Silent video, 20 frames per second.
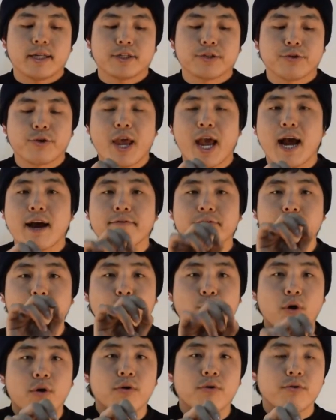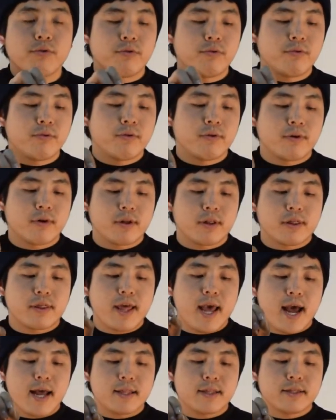So you have the row
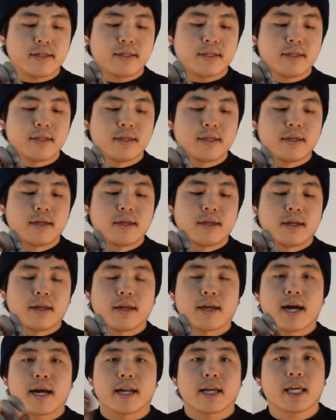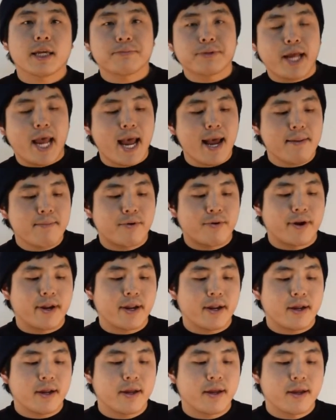that kind of keeps
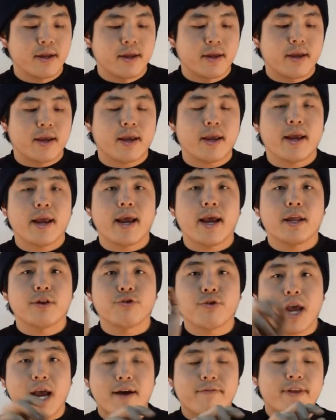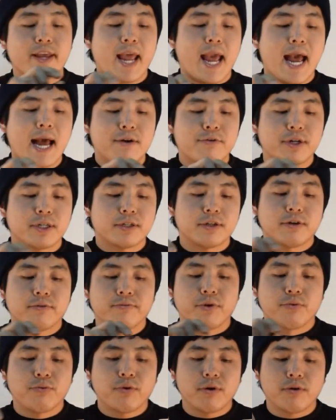hammering, and you have the address of
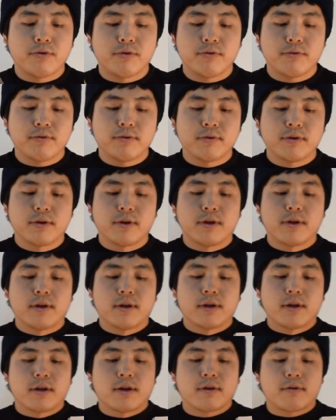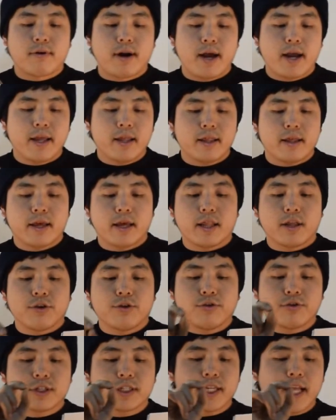the row, right? And
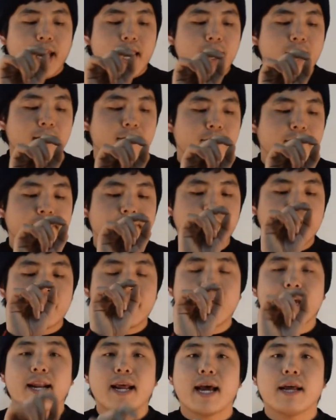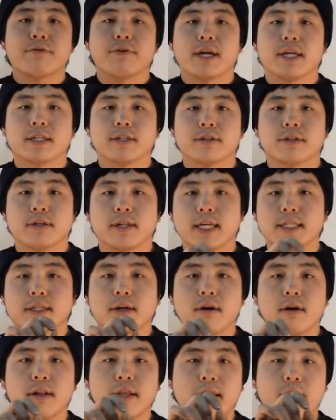you save that address. Let's
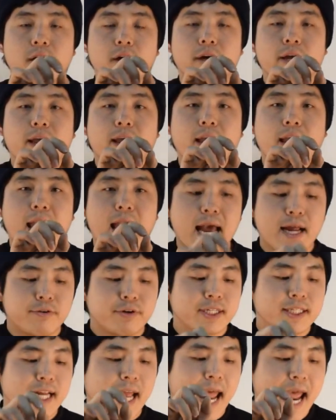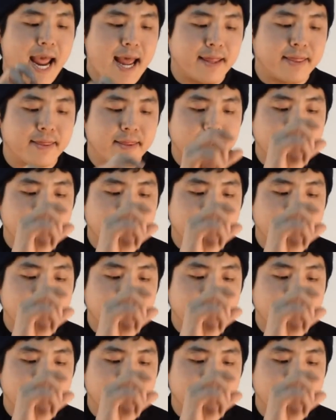call it address N.